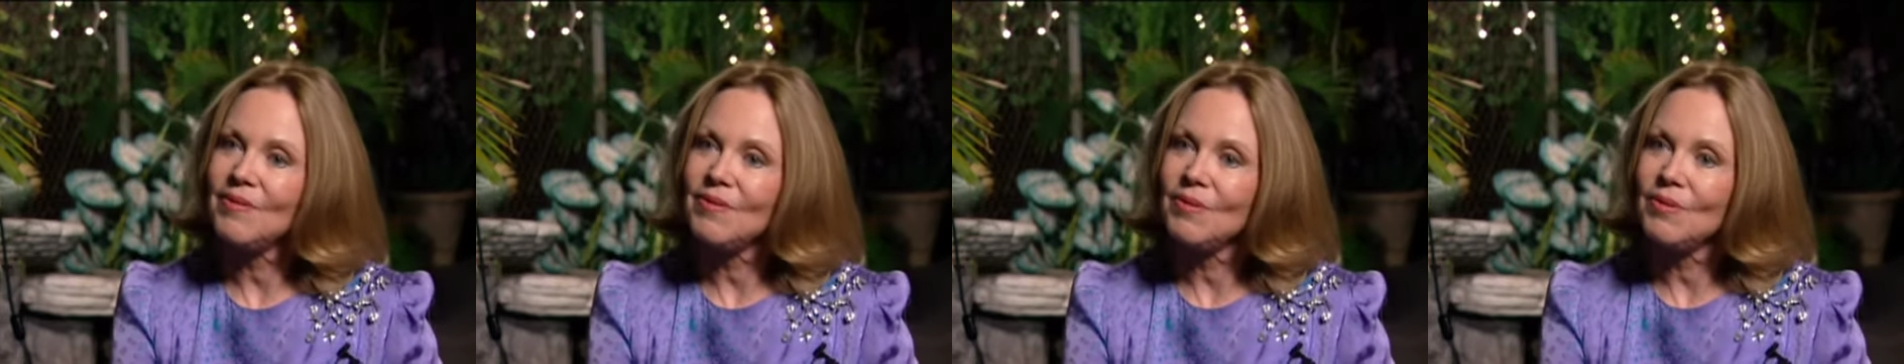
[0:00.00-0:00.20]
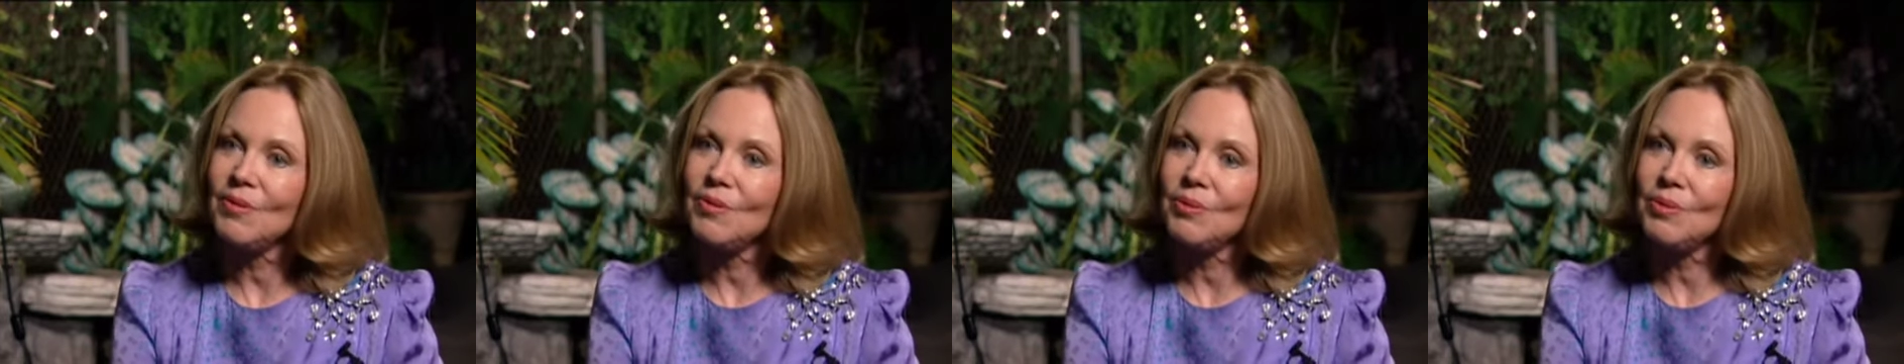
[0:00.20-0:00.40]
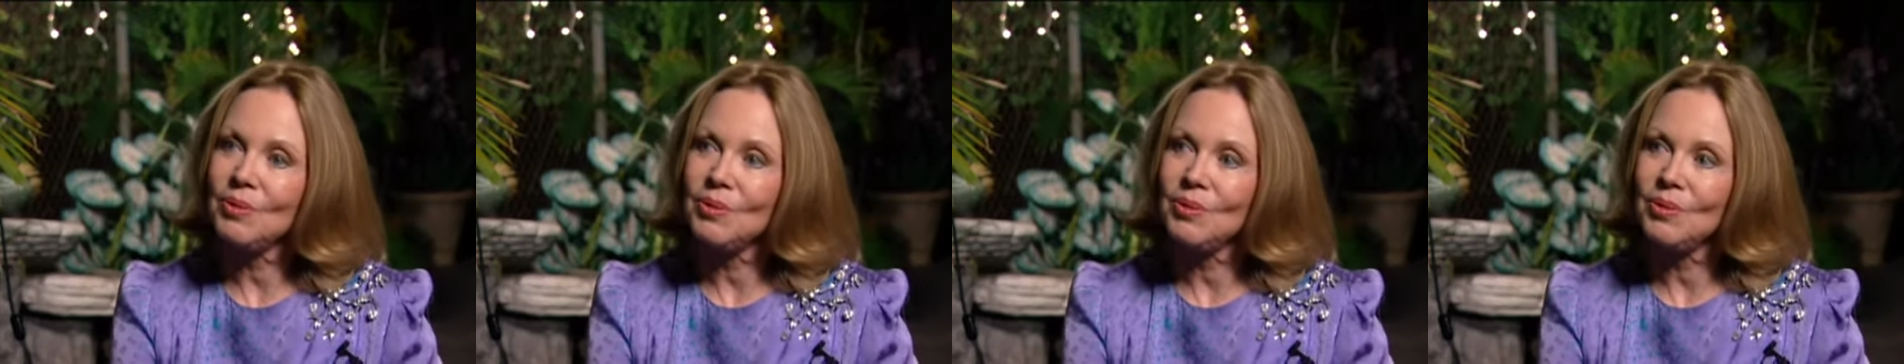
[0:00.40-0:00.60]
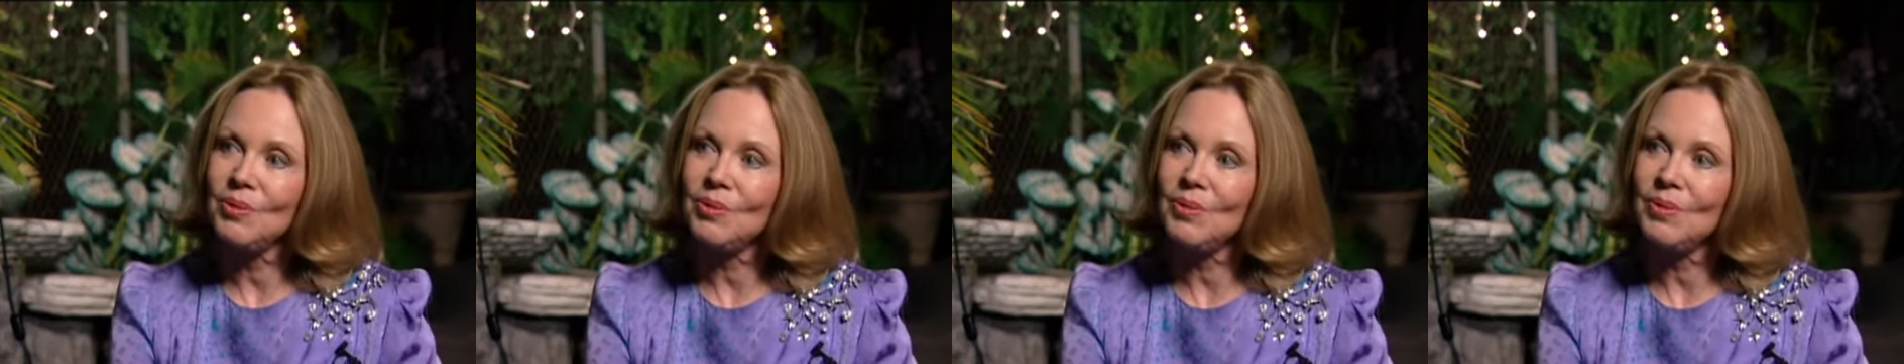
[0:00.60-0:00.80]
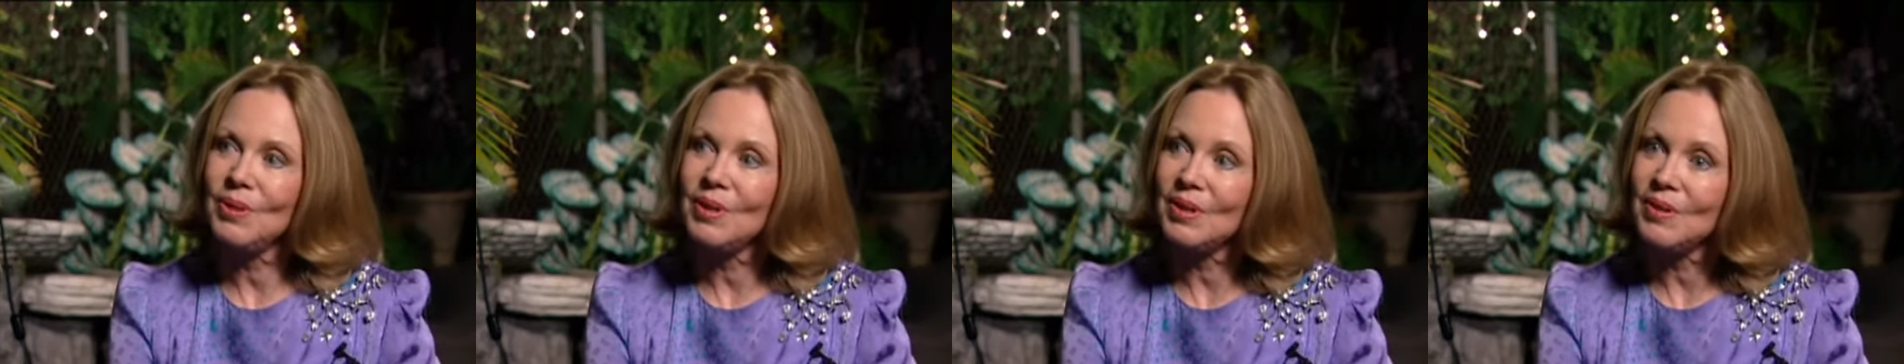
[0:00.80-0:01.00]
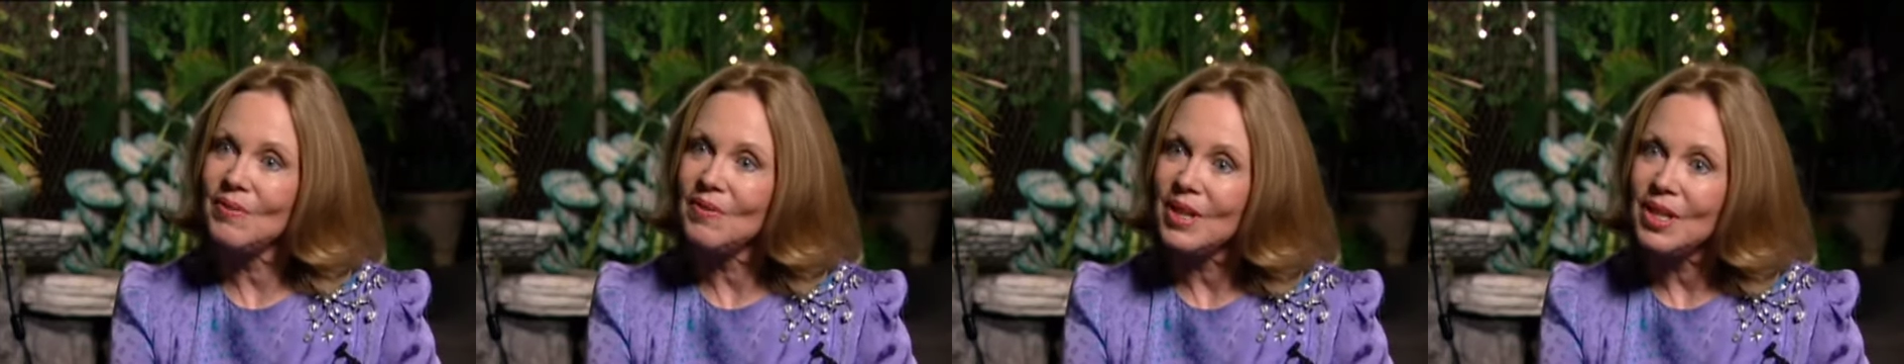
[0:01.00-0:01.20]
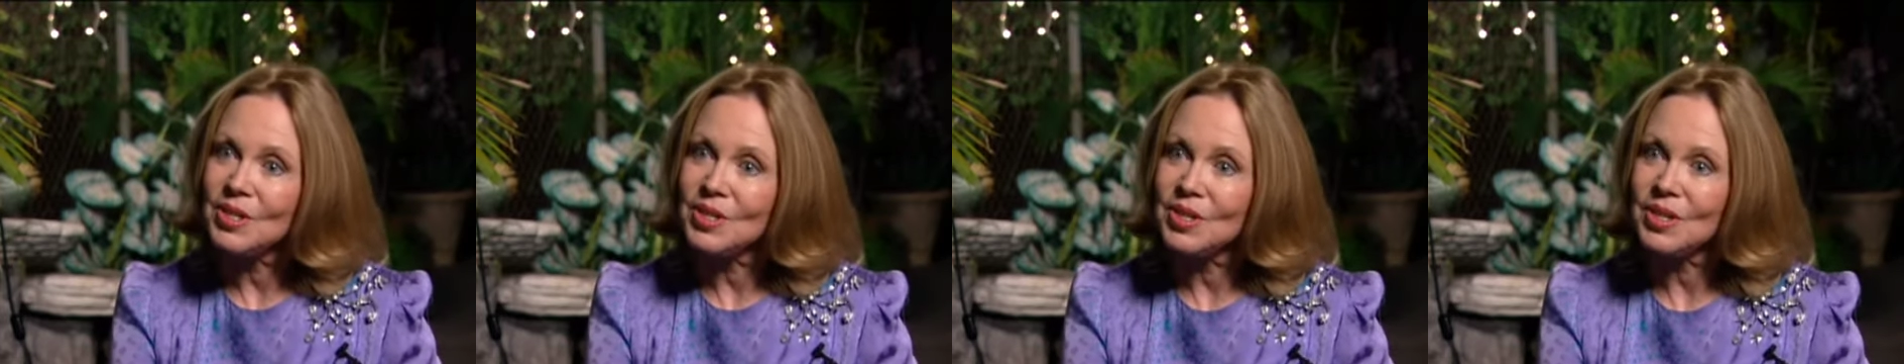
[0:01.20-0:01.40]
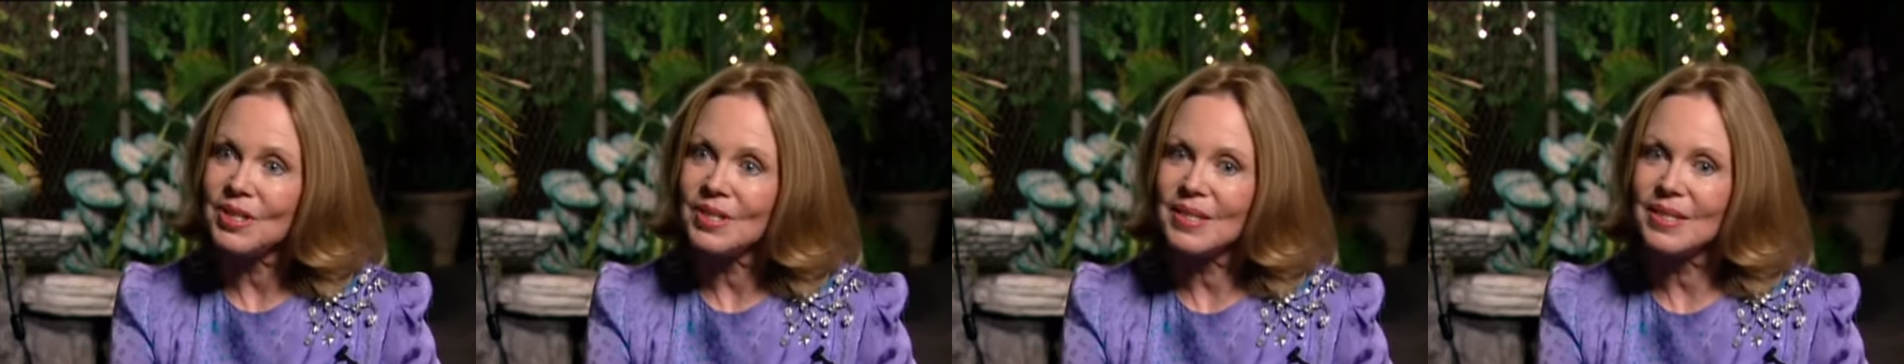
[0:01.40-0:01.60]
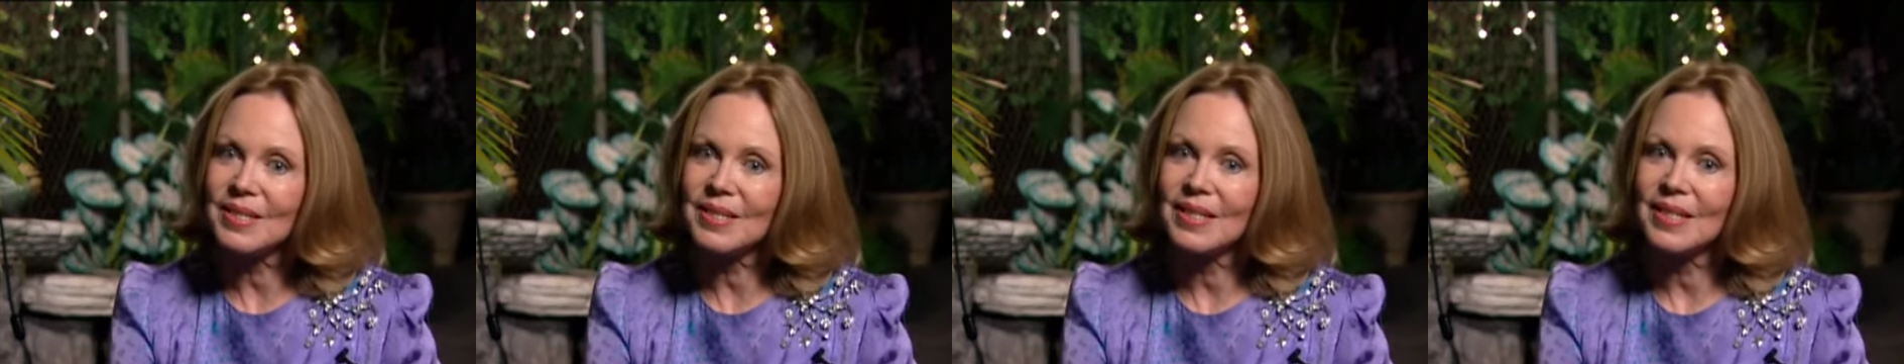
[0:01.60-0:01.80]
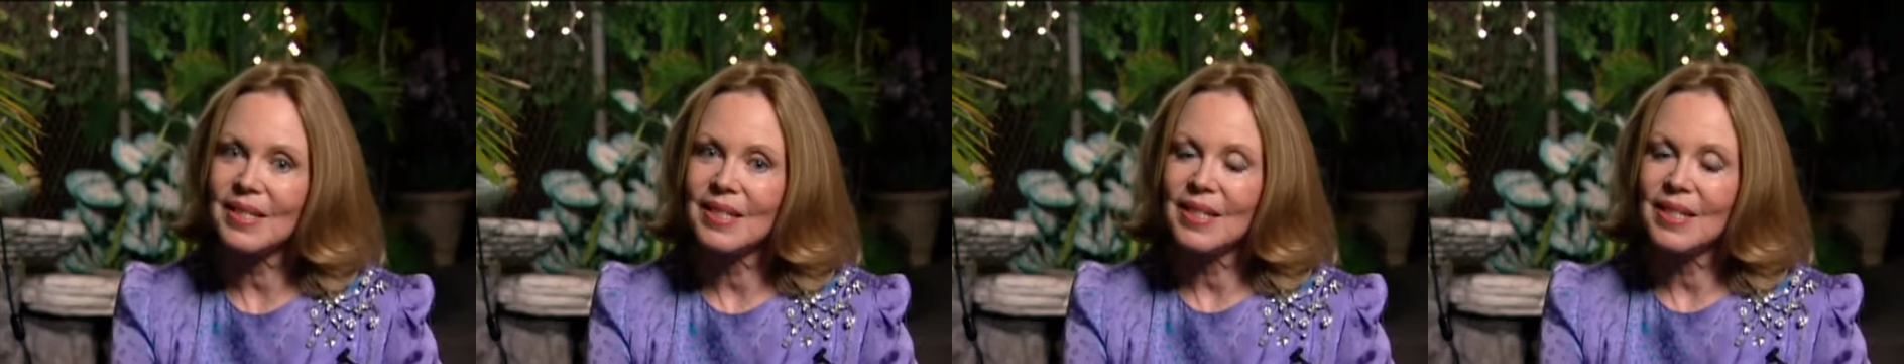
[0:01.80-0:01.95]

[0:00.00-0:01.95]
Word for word: through the conventions.